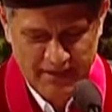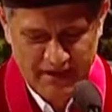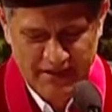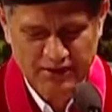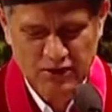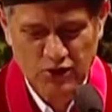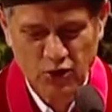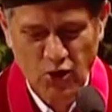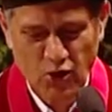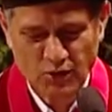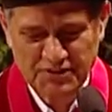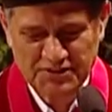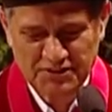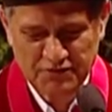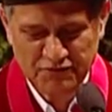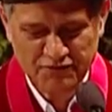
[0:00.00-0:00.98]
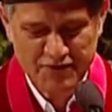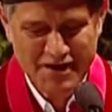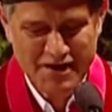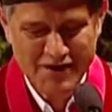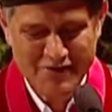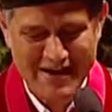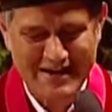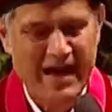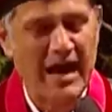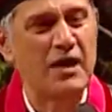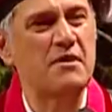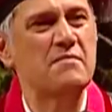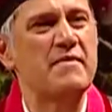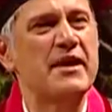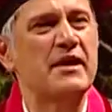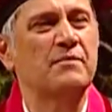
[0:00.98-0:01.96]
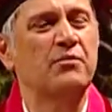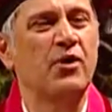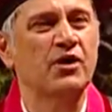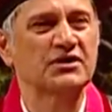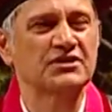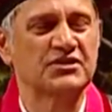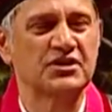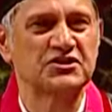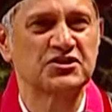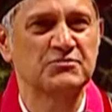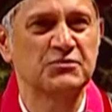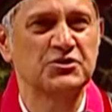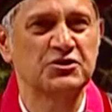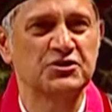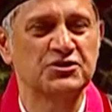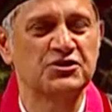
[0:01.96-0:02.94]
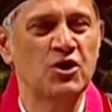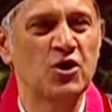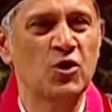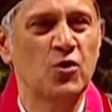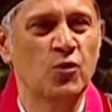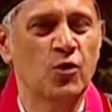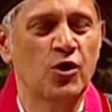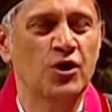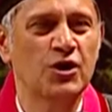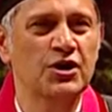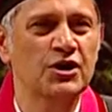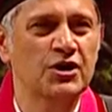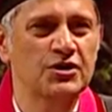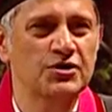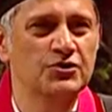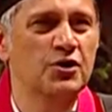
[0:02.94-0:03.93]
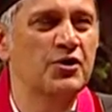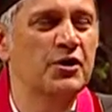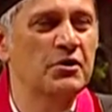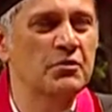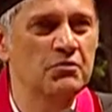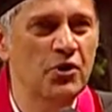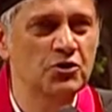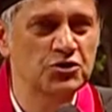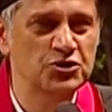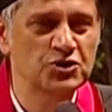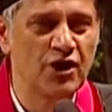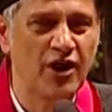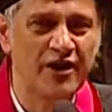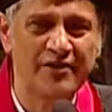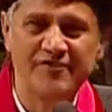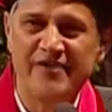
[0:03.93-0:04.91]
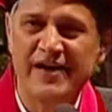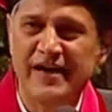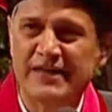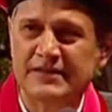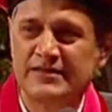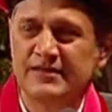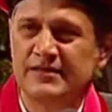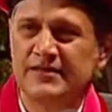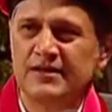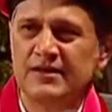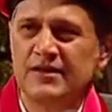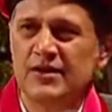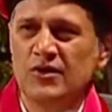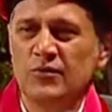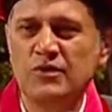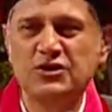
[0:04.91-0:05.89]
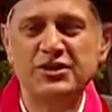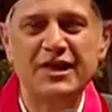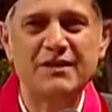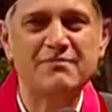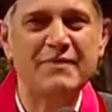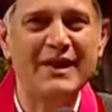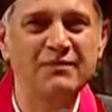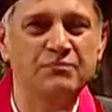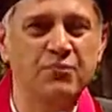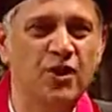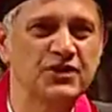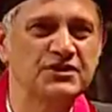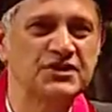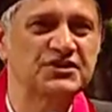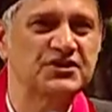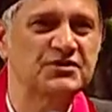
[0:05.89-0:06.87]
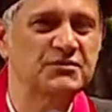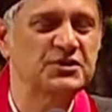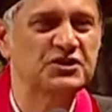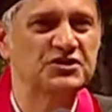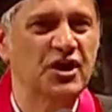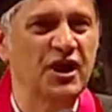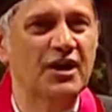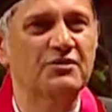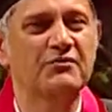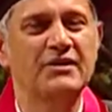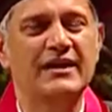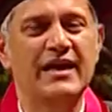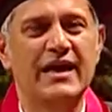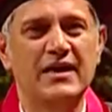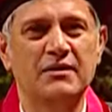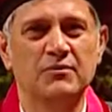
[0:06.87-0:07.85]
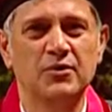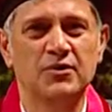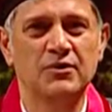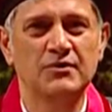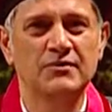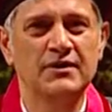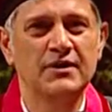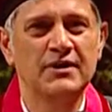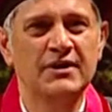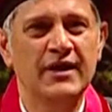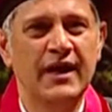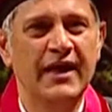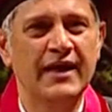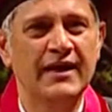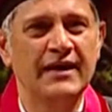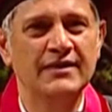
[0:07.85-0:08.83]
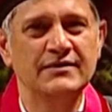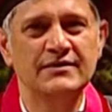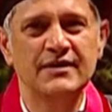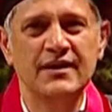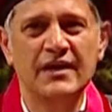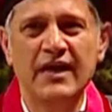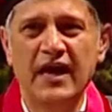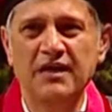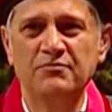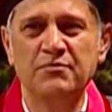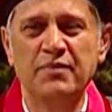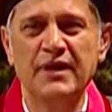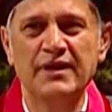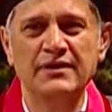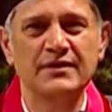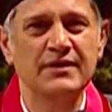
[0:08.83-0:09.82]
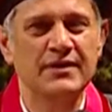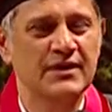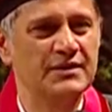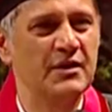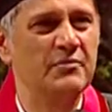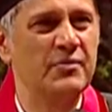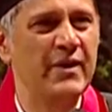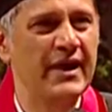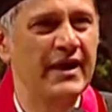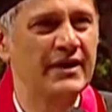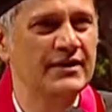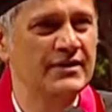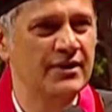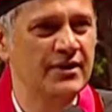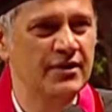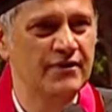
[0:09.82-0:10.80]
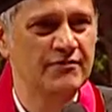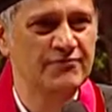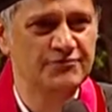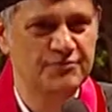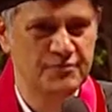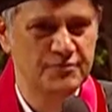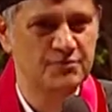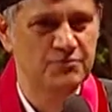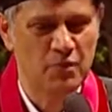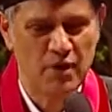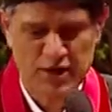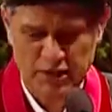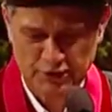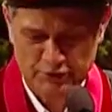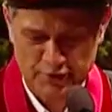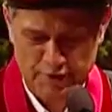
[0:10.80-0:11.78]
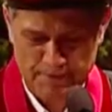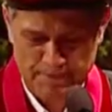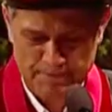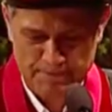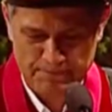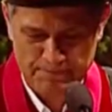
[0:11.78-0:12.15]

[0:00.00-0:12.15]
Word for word: and the goal was to figure out how to make pulse oximeters work during motion artifact, which had made pulse oximeters unreliable and had been the bane of monitoring.